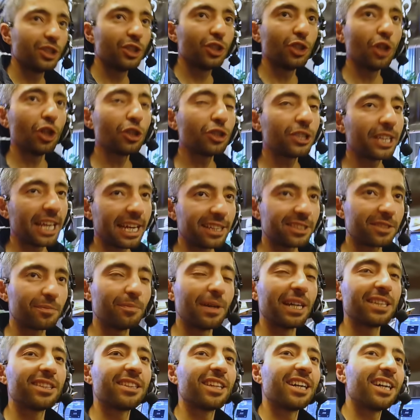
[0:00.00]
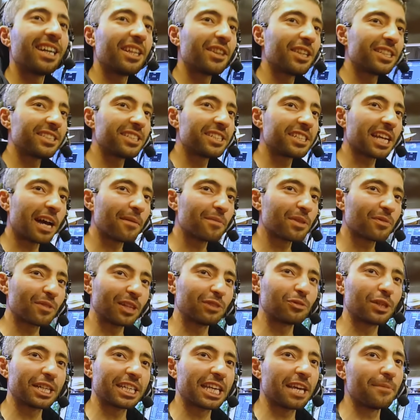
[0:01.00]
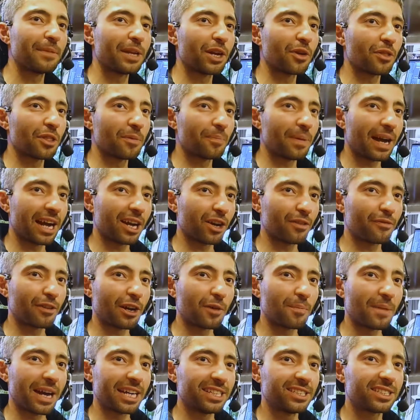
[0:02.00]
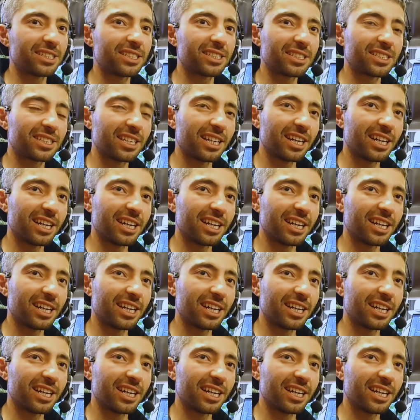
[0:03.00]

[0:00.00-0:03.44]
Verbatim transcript: not yet, but uh, this is something that we are keeping on the back of our minds.